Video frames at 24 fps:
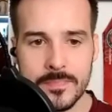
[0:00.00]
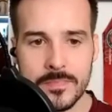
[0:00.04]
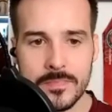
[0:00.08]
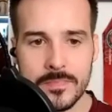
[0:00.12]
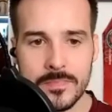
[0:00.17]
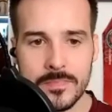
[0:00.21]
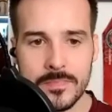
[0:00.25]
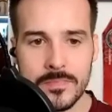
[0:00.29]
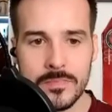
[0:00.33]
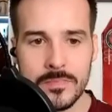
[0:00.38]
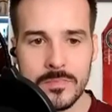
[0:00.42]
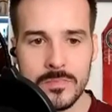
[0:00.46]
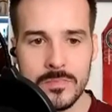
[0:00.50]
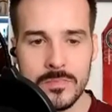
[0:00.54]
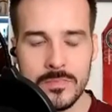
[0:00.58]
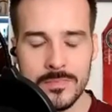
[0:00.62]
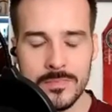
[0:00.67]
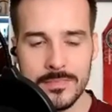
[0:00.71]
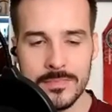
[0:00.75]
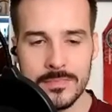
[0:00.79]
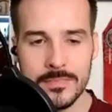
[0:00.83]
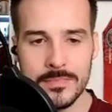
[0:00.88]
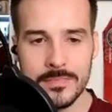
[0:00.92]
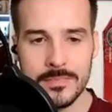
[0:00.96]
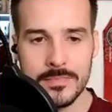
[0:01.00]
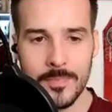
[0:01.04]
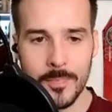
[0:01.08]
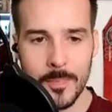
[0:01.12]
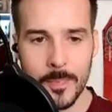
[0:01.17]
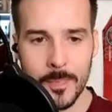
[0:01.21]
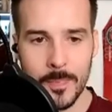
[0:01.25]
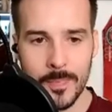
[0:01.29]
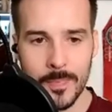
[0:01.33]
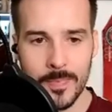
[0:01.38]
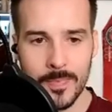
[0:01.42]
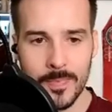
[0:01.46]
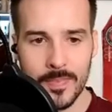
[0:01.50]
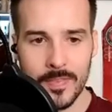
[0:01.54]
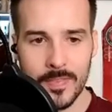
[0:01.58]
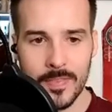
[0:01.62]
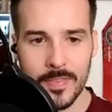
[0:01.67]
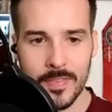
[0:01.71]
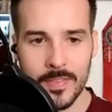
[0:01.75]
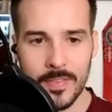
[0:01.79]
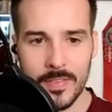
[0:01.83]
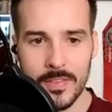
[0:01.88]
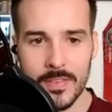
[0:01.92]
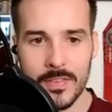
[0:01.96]

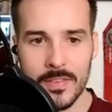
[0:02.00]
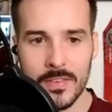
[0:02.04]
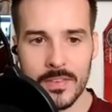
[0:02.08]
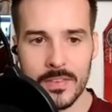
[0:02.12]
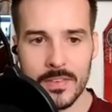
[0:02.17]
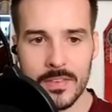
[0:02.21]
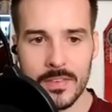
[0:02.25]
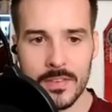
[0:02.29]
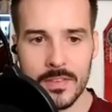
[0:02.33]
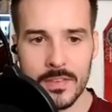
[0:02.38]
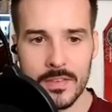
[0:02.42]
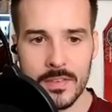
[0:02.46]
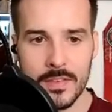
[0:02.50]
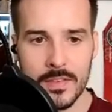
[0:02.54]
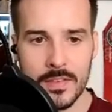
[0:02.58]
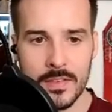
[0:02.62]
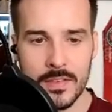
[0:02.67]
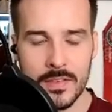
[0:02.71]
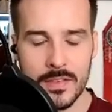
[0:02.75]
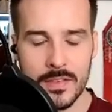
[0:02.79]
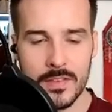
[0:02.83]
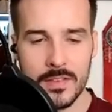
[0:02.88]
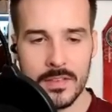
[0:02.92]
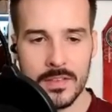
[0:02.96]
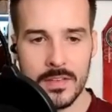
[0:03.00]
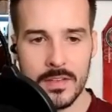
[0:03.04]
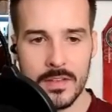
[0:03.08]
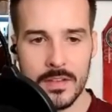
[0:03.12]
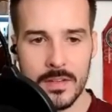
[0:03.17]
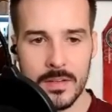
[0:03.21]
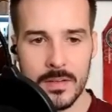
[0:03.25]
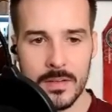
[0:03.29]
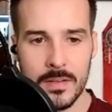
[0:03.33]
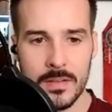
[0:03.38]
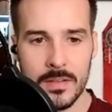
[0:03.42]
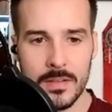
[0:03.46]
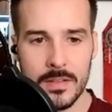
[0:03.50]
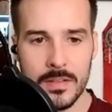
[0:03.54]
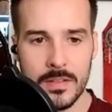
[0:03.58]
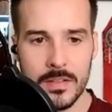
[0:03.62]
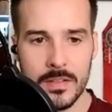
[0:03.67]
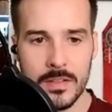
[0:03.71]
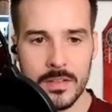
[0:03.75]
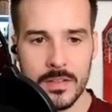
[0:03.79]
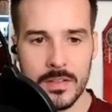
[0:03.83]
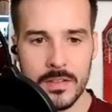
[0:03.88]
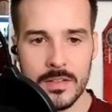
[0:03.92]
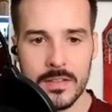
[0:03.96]

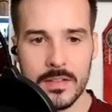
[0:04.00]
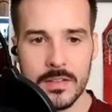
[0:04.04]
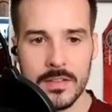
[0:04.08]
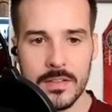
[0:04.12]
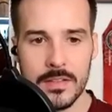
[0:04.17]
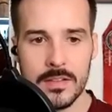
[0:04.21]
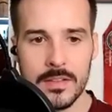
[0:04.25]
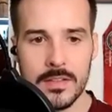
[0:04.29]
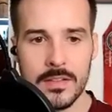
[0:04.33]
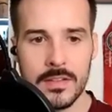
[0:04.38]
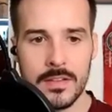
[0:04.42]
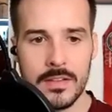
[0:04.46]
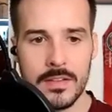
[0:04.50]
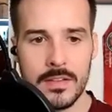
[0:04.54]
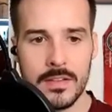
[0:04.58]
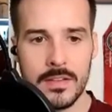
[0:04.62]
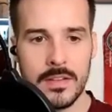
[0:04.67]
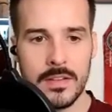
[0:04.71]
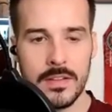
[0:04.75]
No words are spoken by the person on screen.